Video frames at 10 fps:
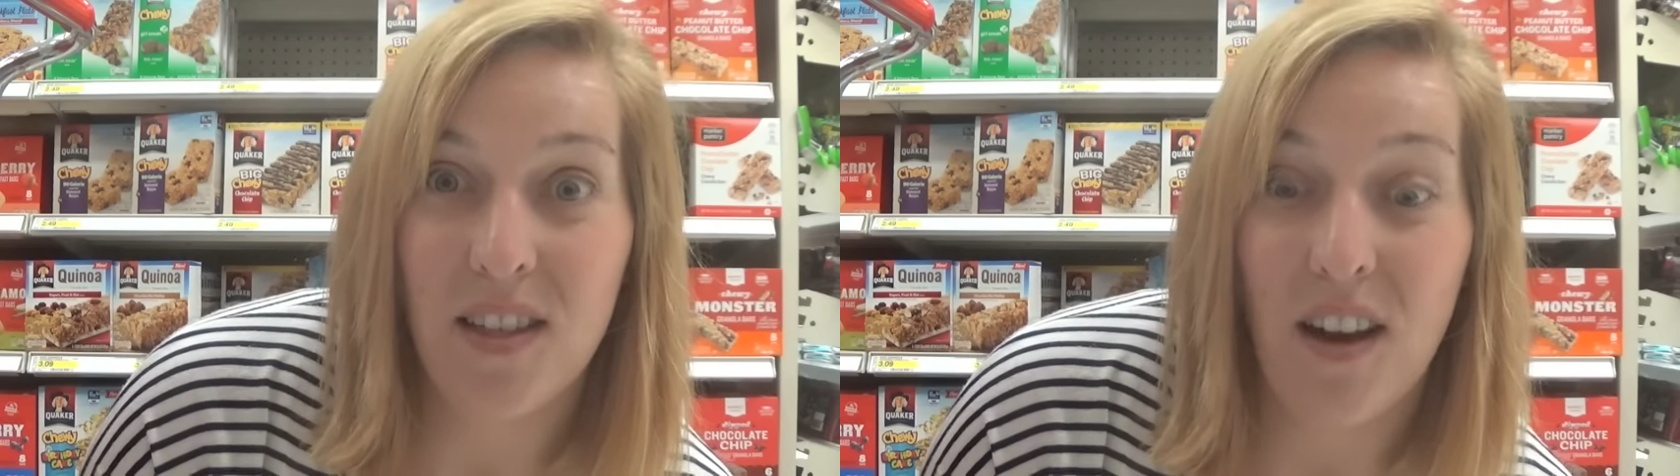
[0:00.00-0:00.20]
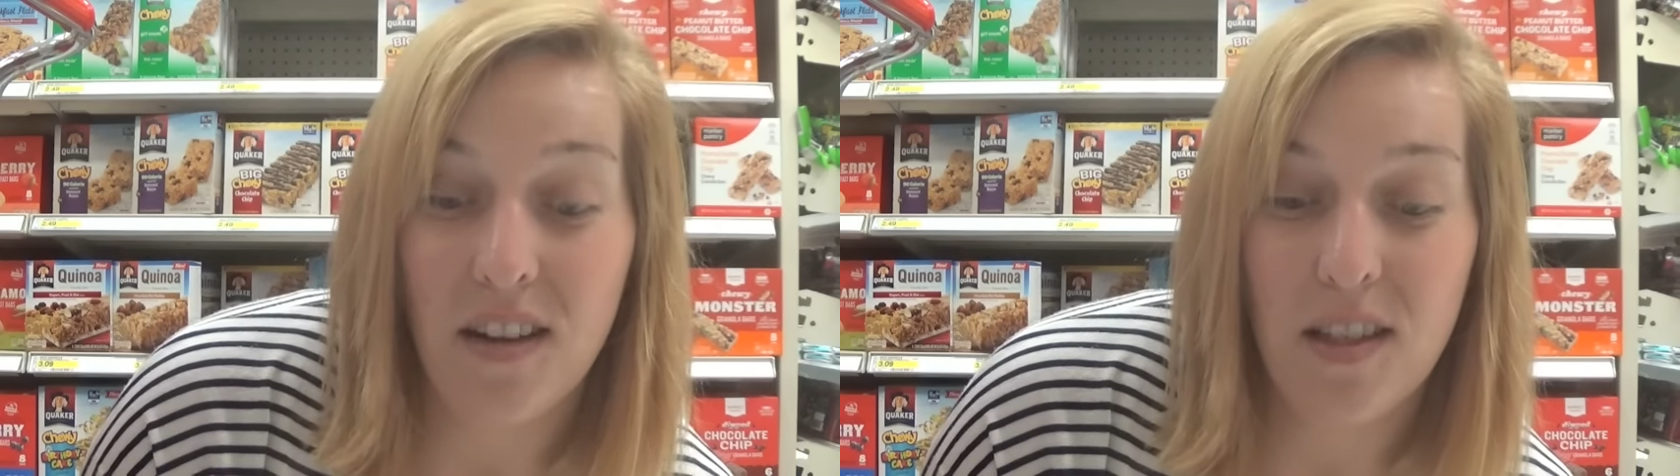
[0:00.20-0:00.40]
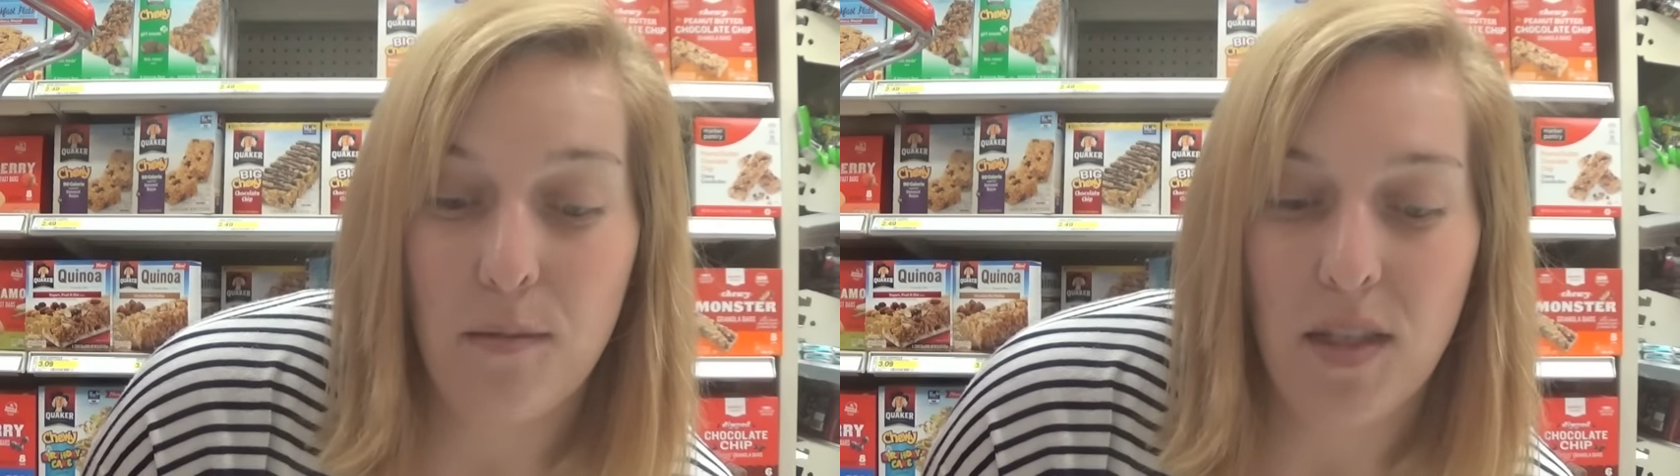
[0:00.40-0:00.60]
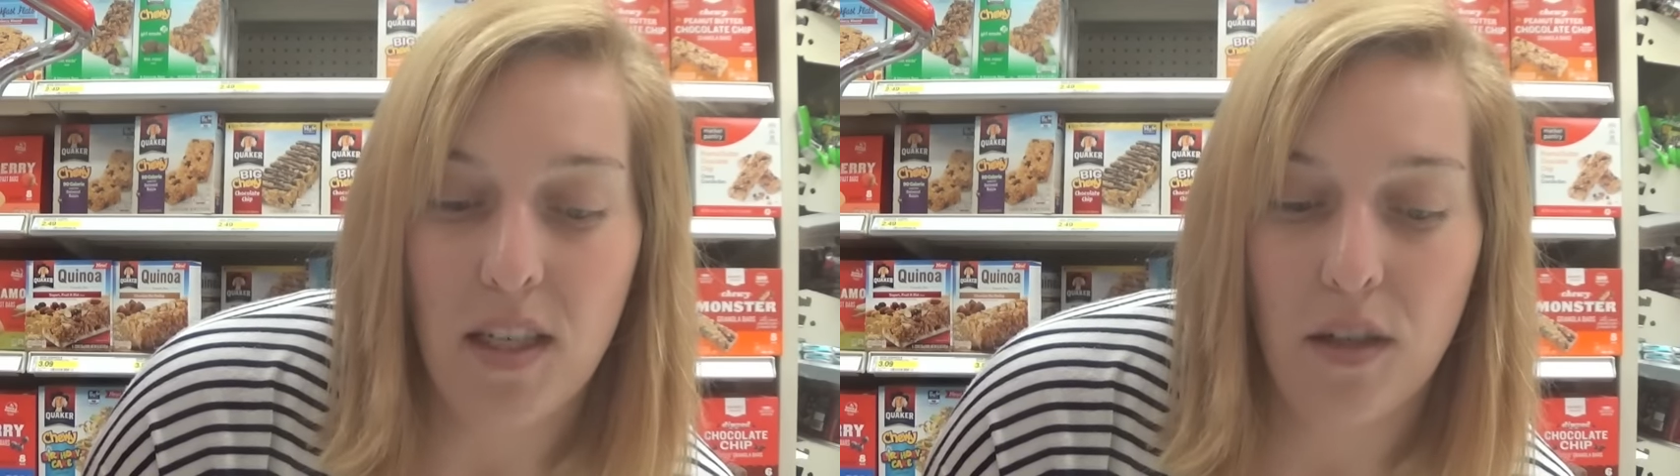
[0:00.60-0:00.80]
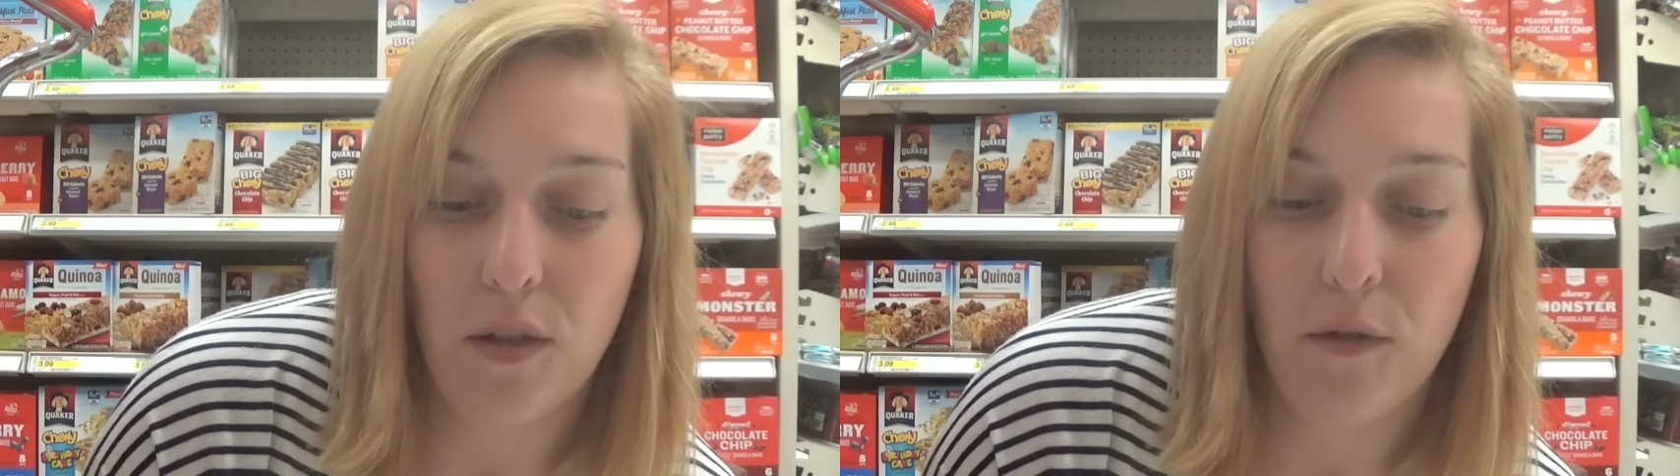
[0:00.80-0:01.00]
an awesome
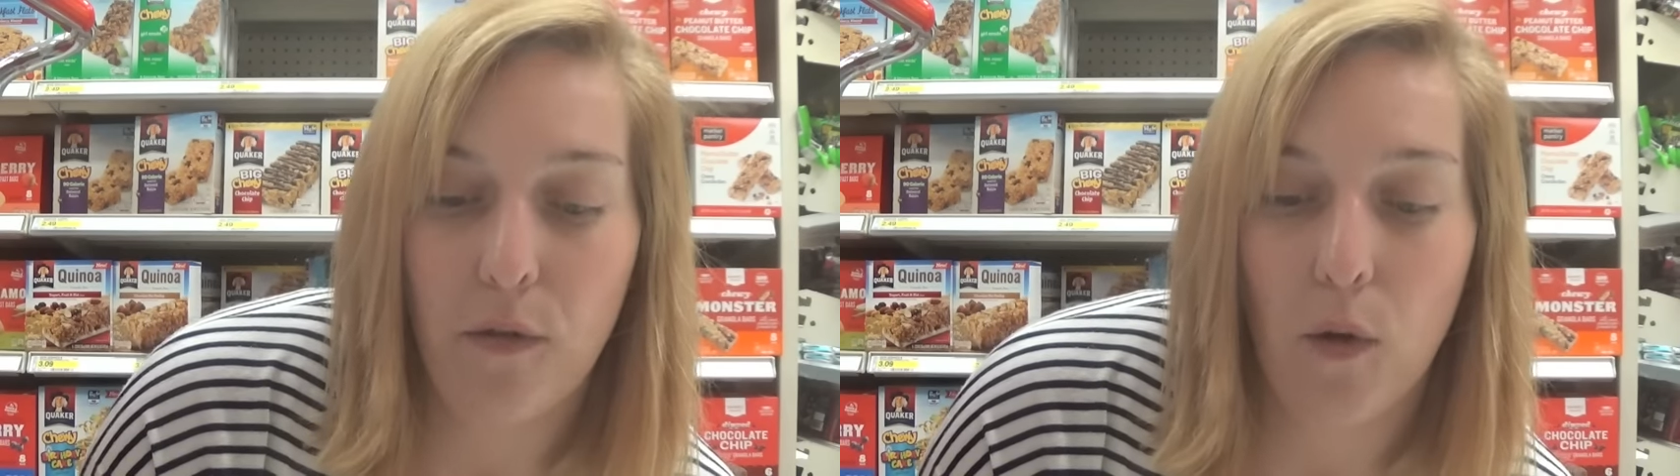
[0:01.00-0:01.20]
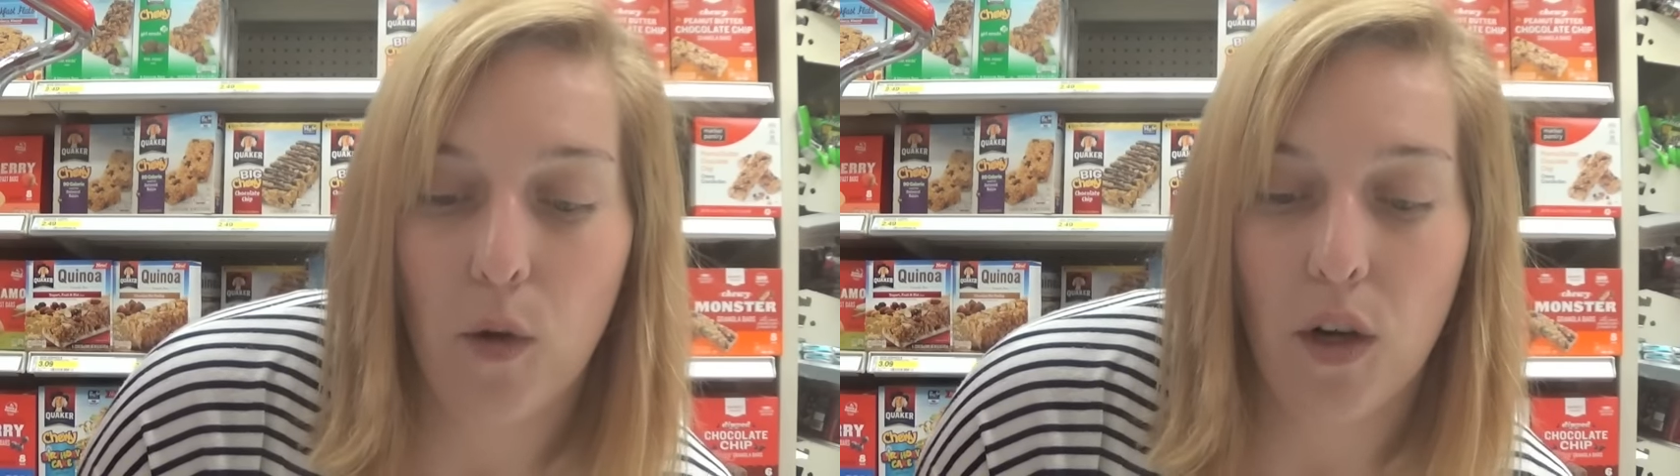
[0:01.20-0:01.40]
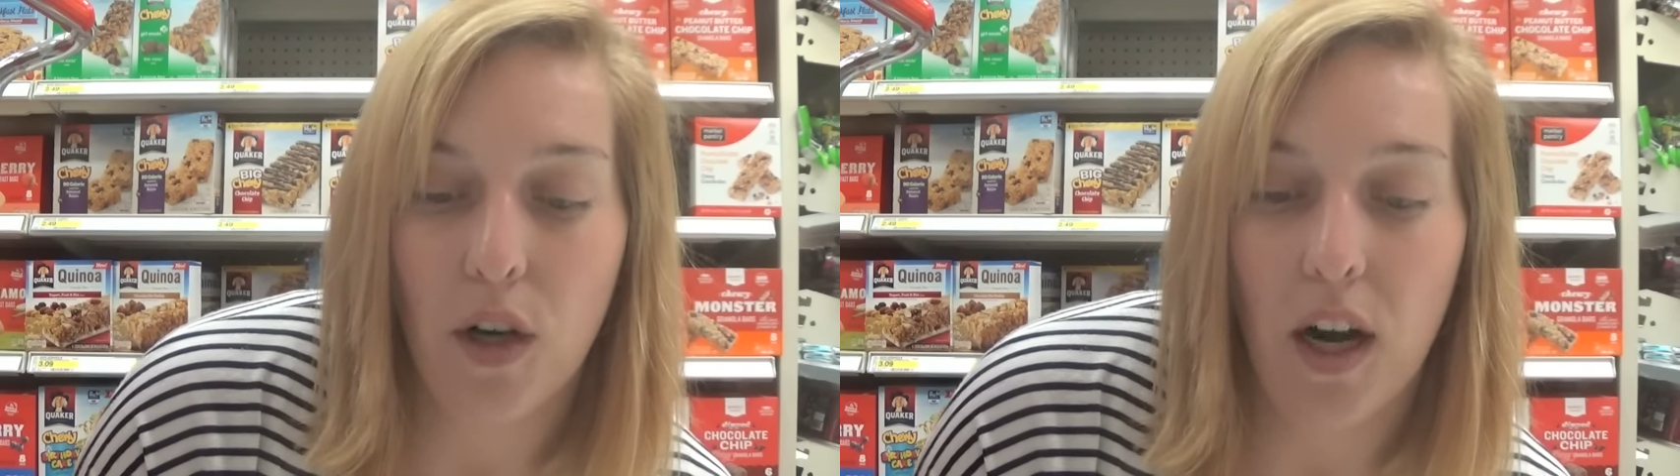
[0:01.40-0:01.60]
deal for